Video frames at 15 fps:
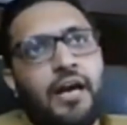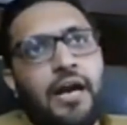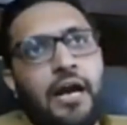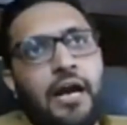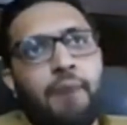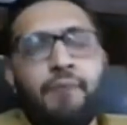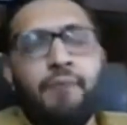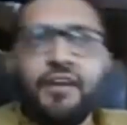
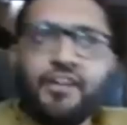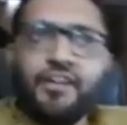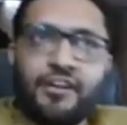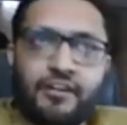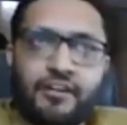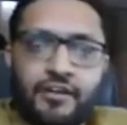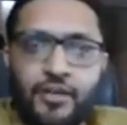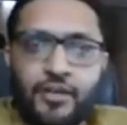a
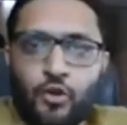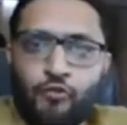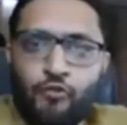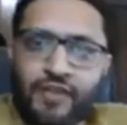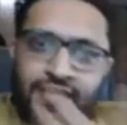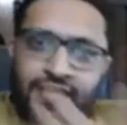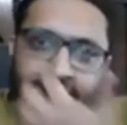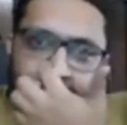beginner, you know,
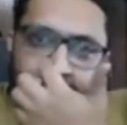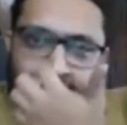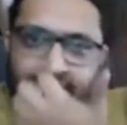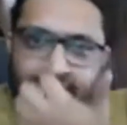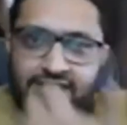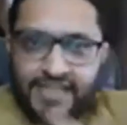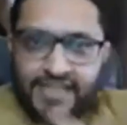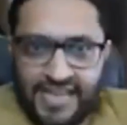when he
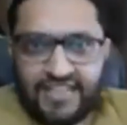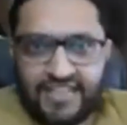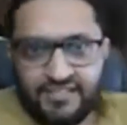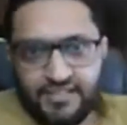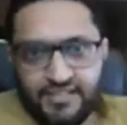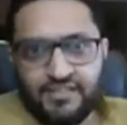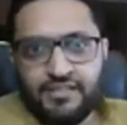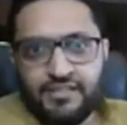learns
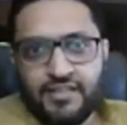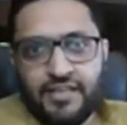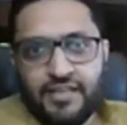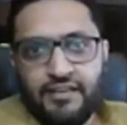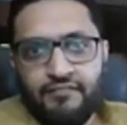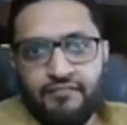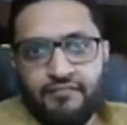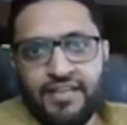analysis,
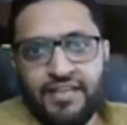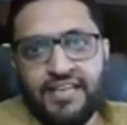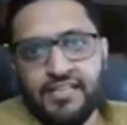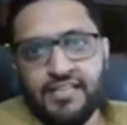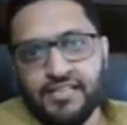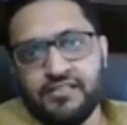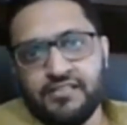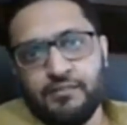when he
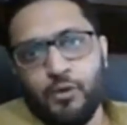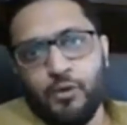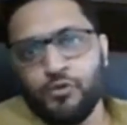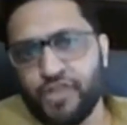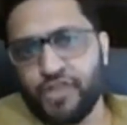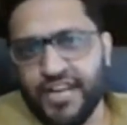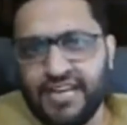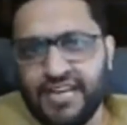learns
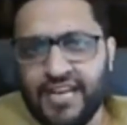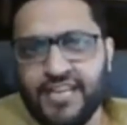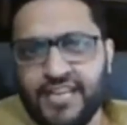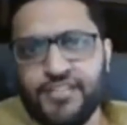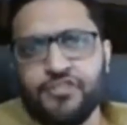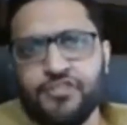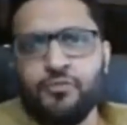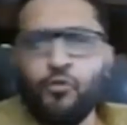about trend
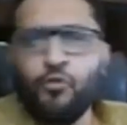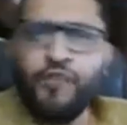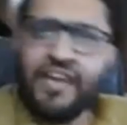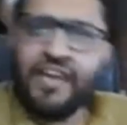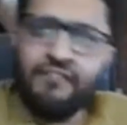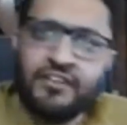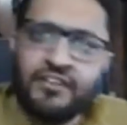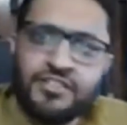lines,
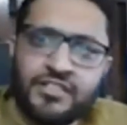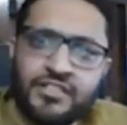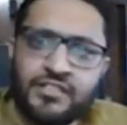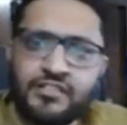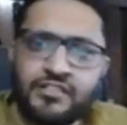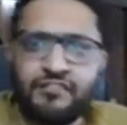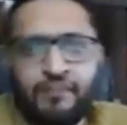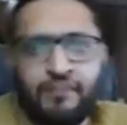moving
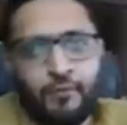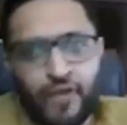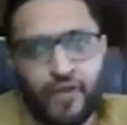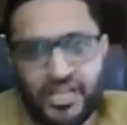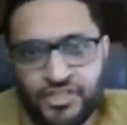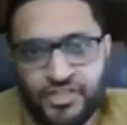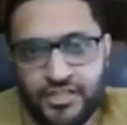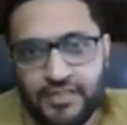averages,
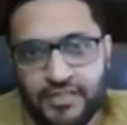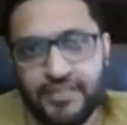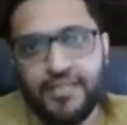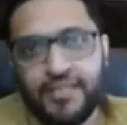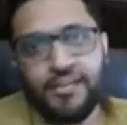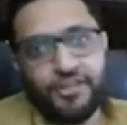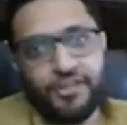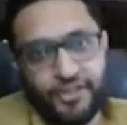Fibonacci,
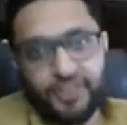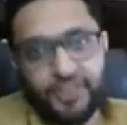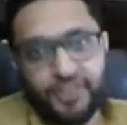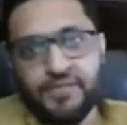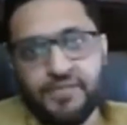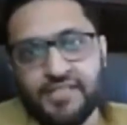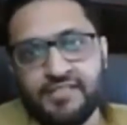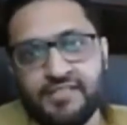
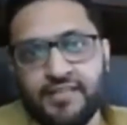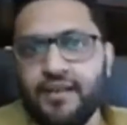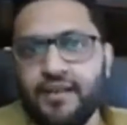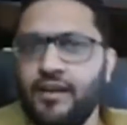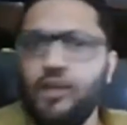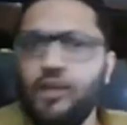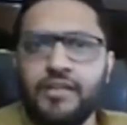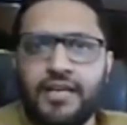retracements, and,
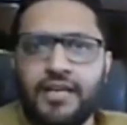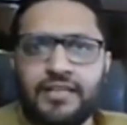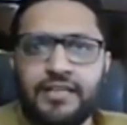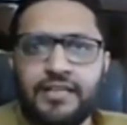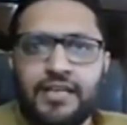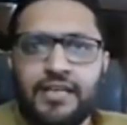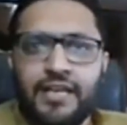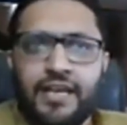and all that,
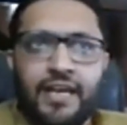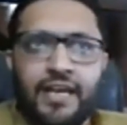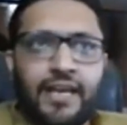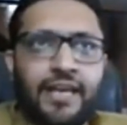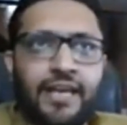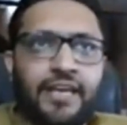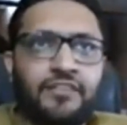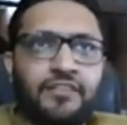
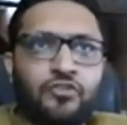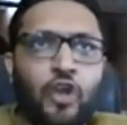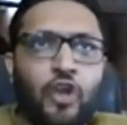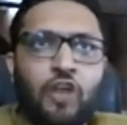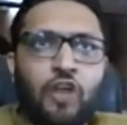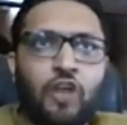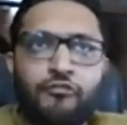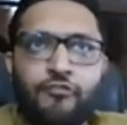he
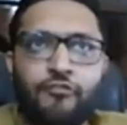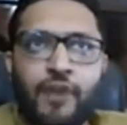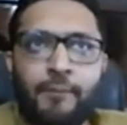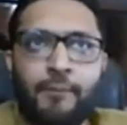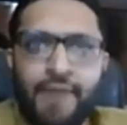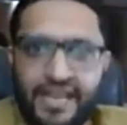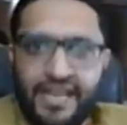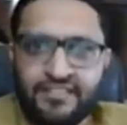sort of uh,
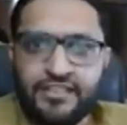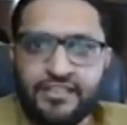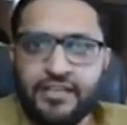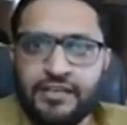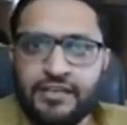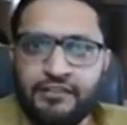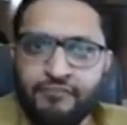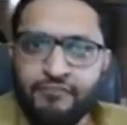makes
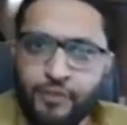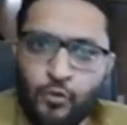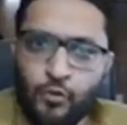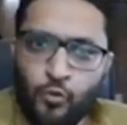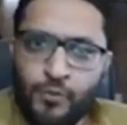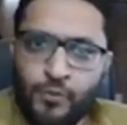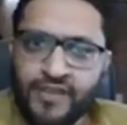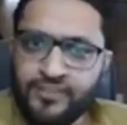a
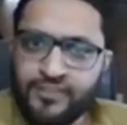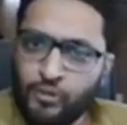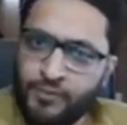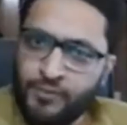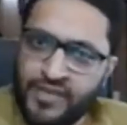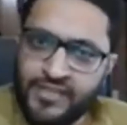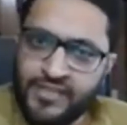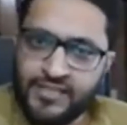view, makes an
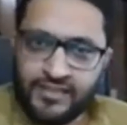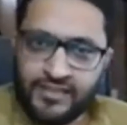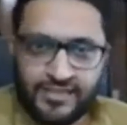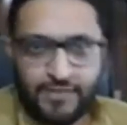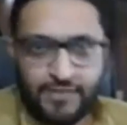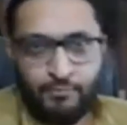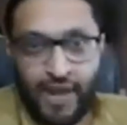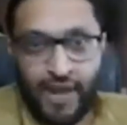opinion
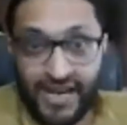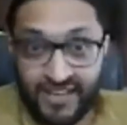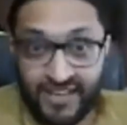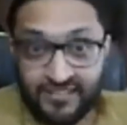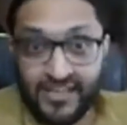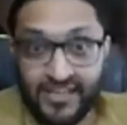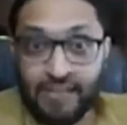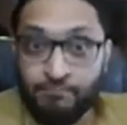that
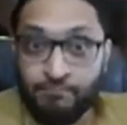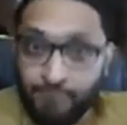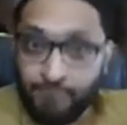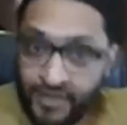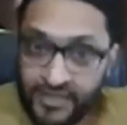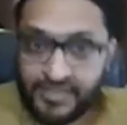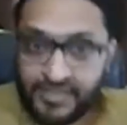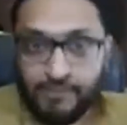markets are
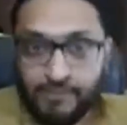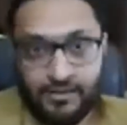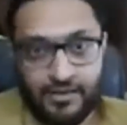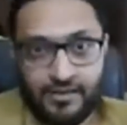predictable.